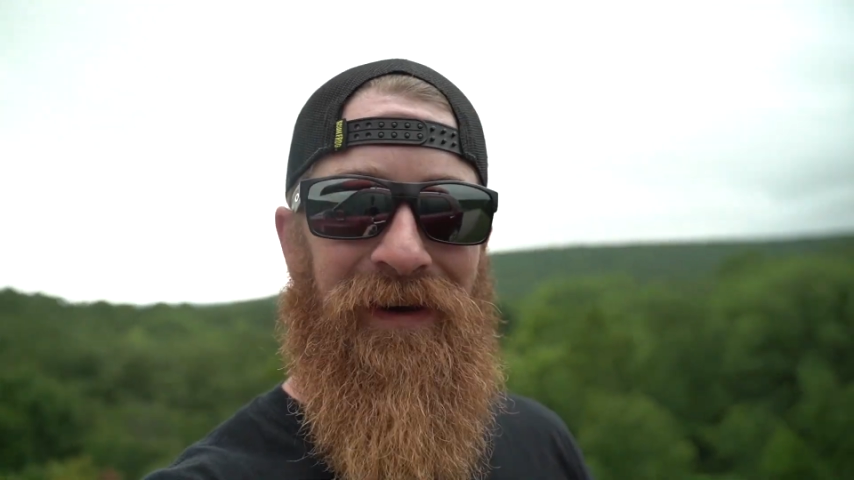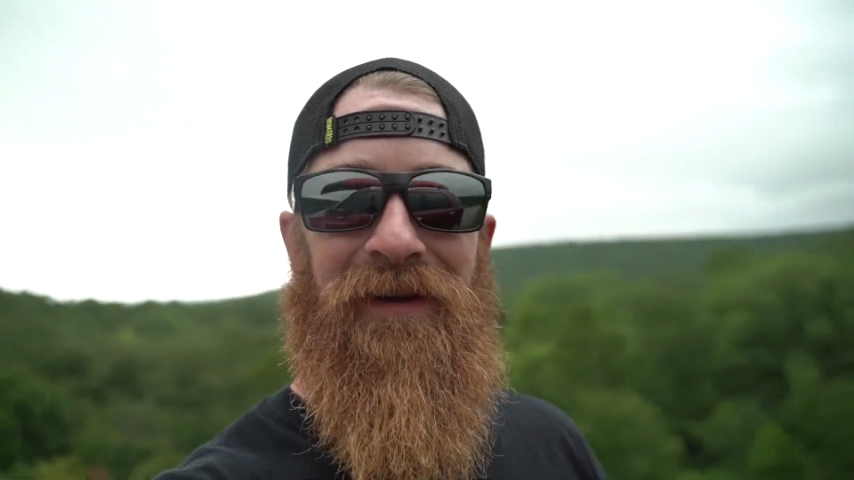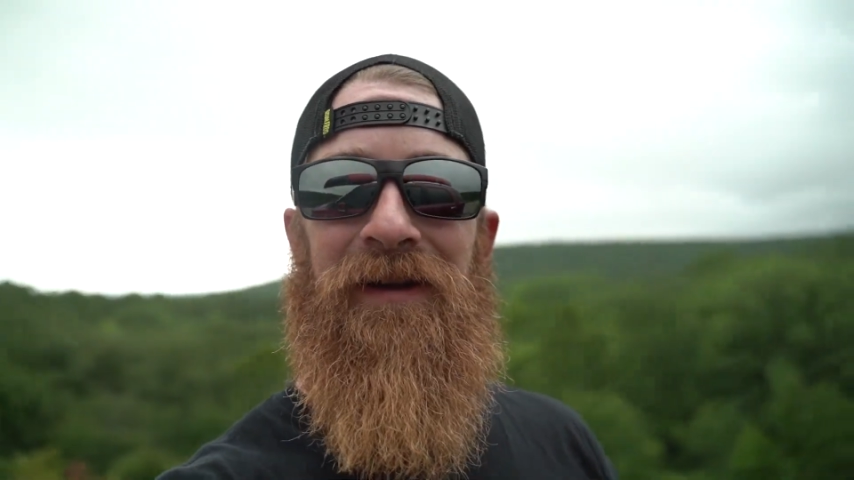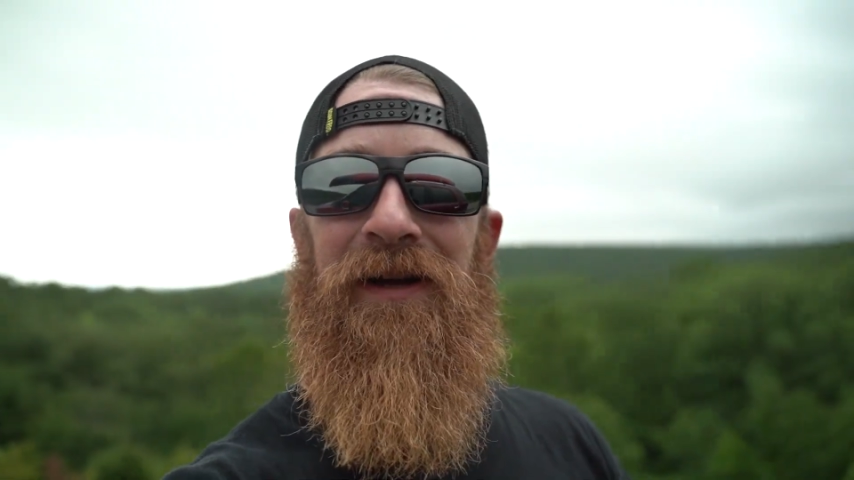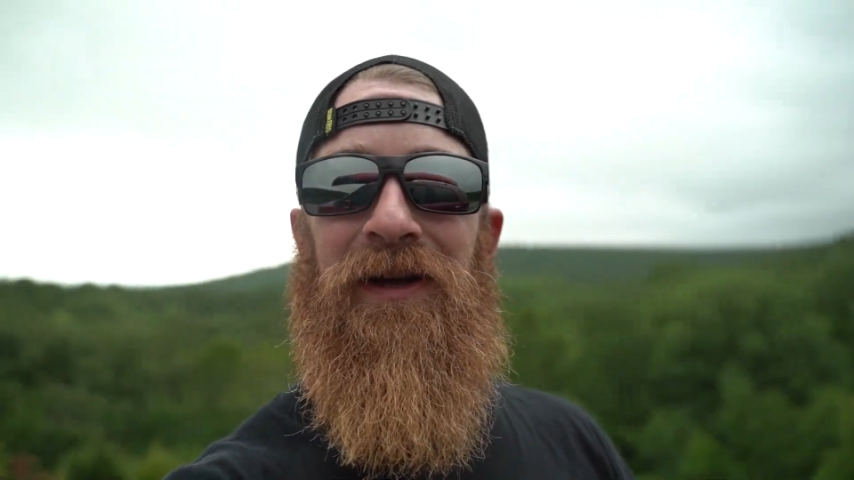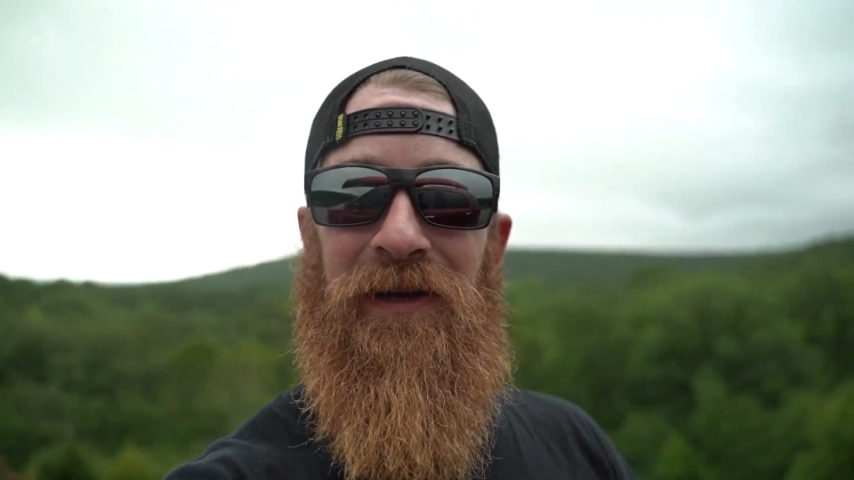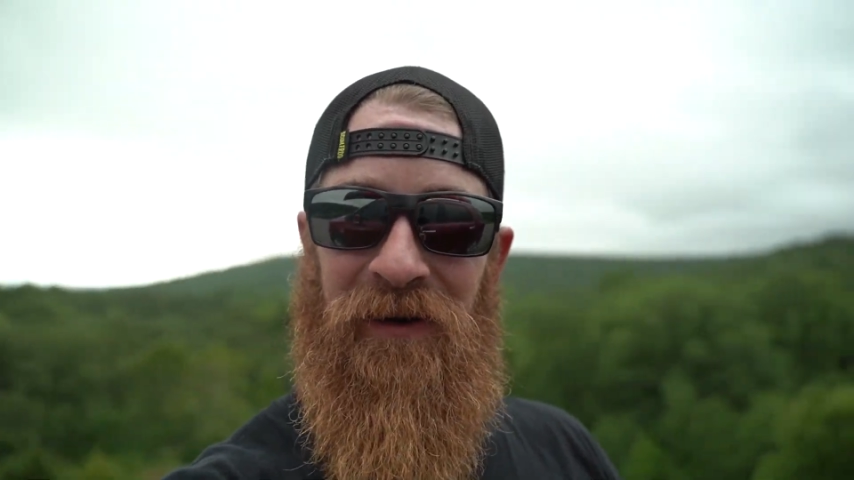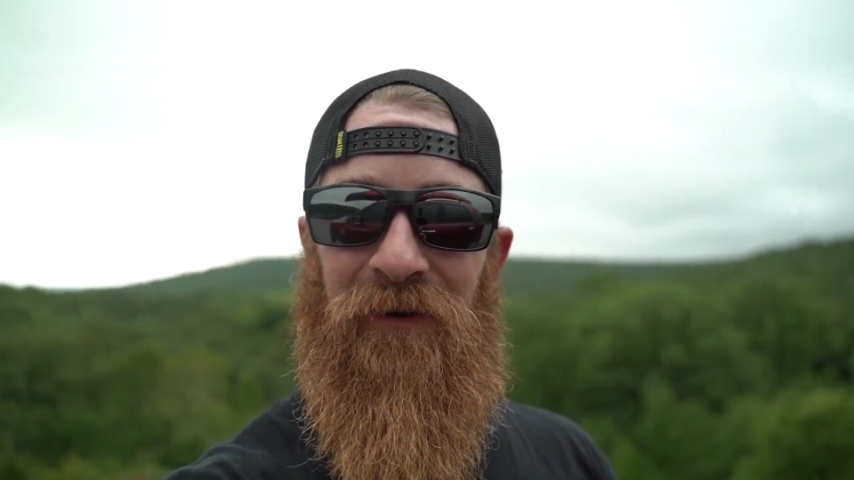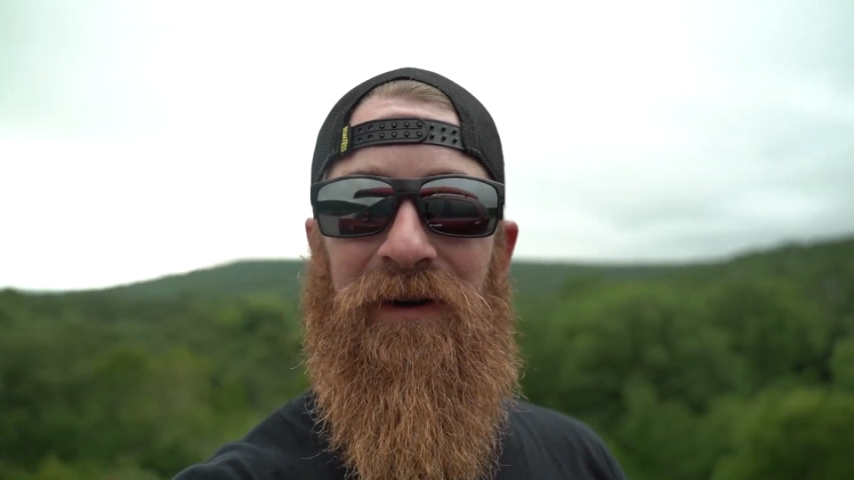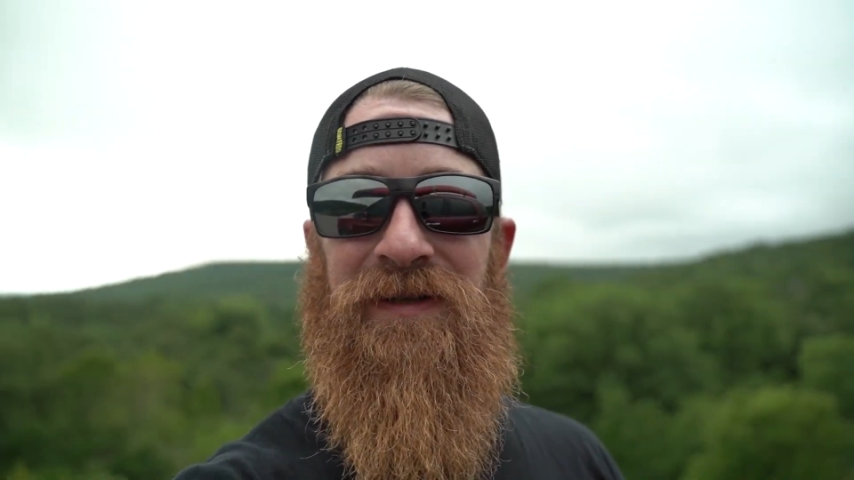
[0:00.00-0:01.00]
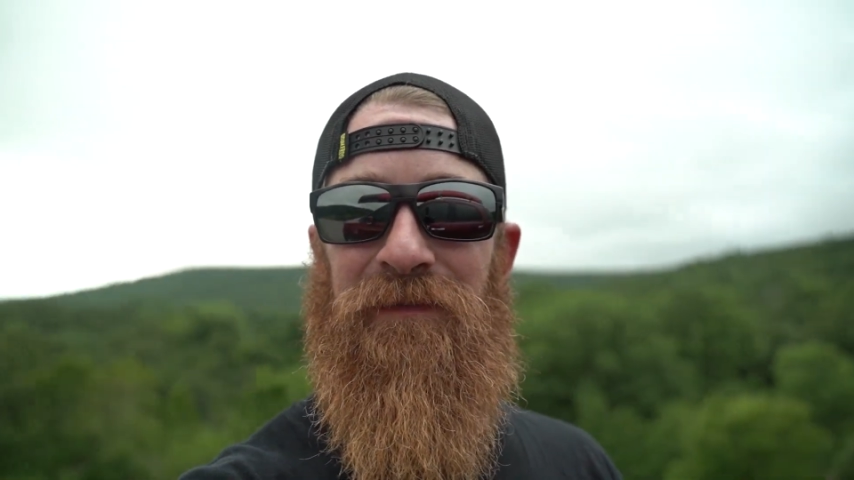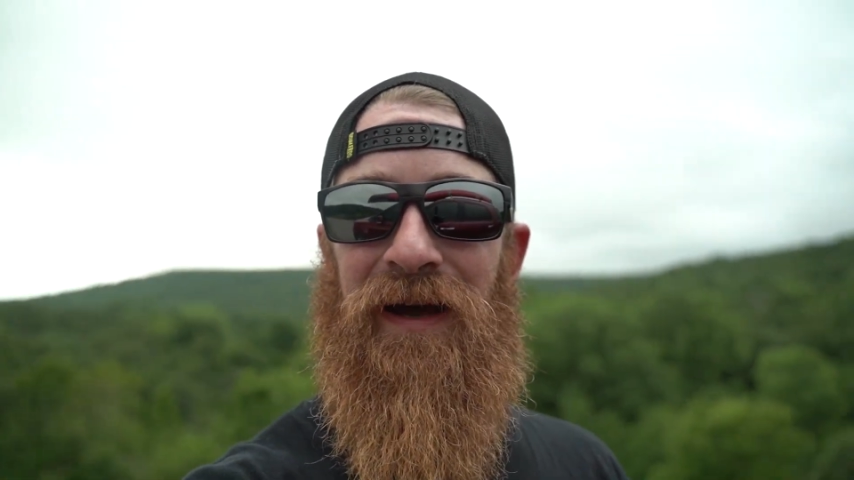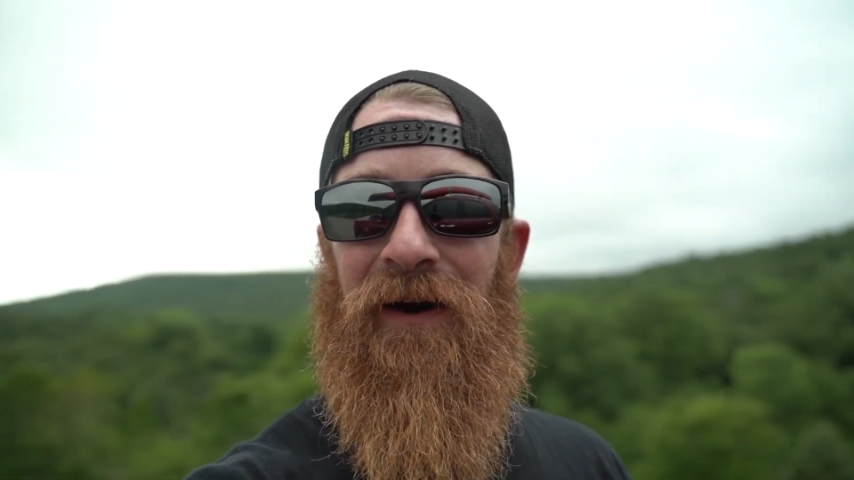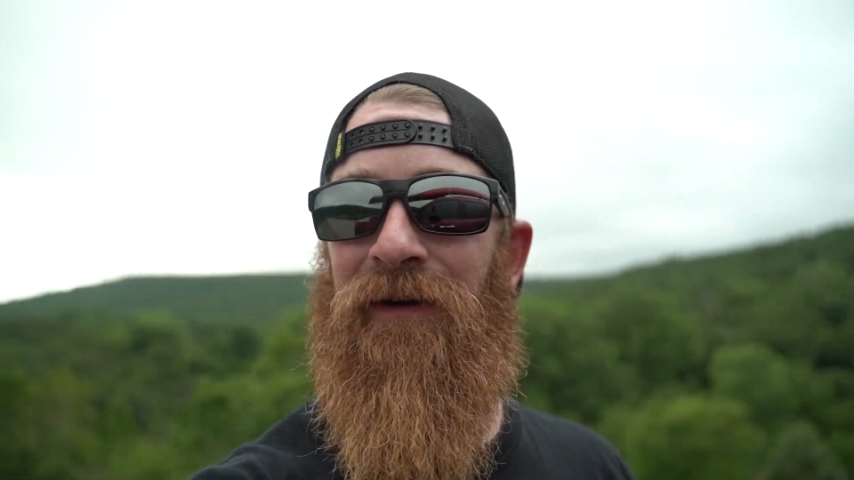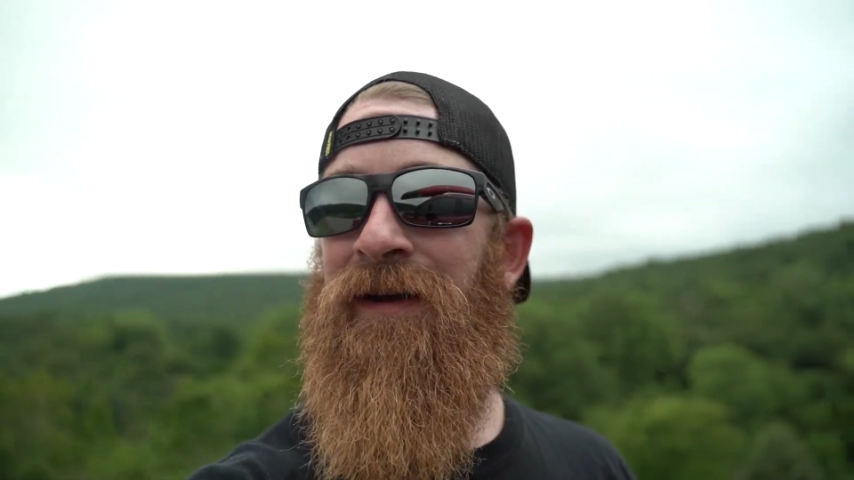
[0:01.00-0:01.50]
but you know what it's
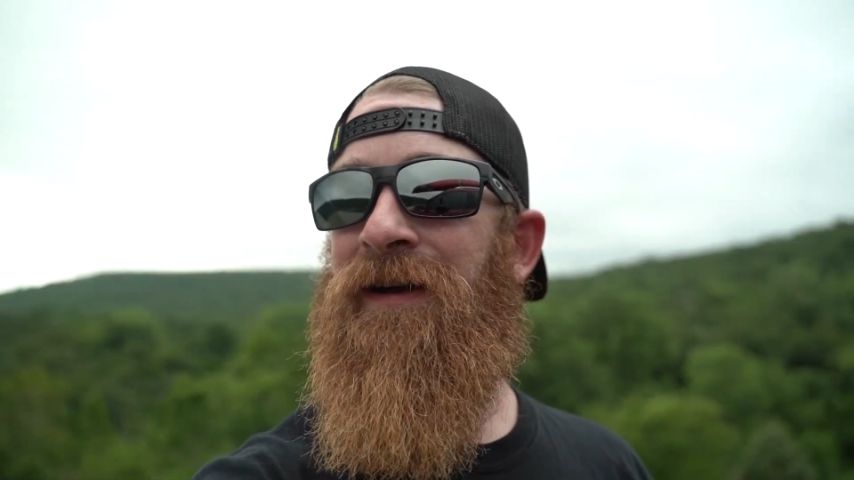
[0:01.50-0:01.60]
about.